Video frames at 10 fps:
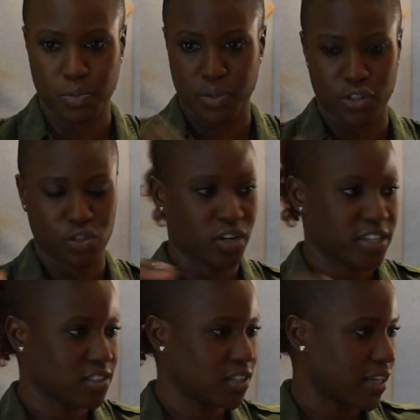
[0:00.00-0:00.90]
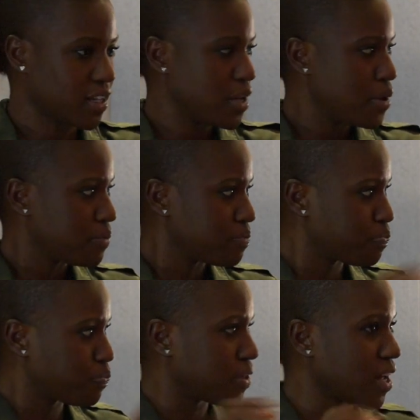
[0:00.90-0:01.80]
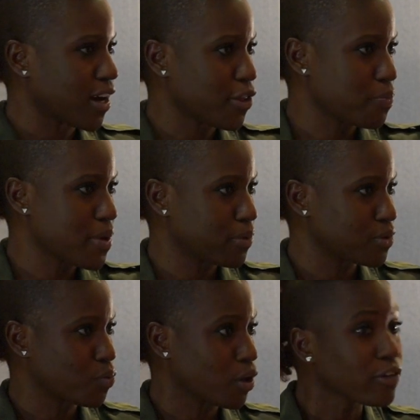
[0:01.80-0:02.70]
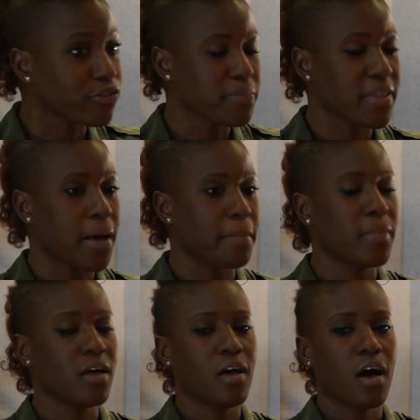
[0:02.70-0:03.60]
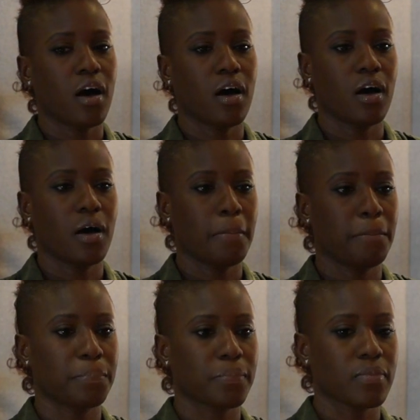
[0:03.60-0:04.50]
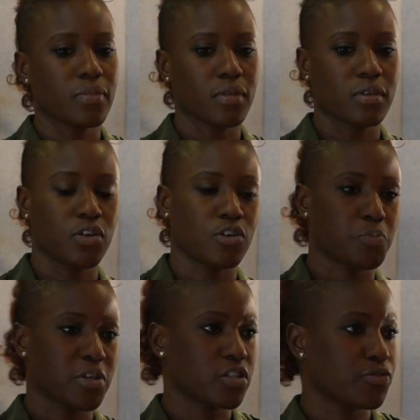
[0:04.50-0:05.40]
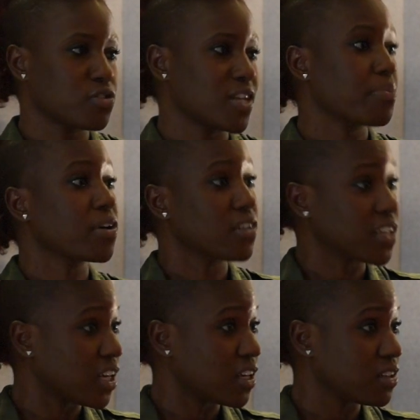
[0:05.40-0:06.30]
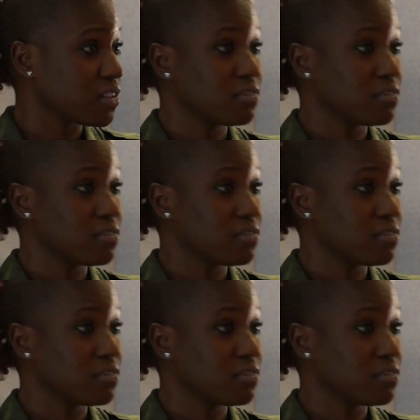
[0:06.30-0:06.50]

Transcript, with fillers: but when you're trying to like pluck other people's work from them. Um, you know, especially if you're depping on a gig,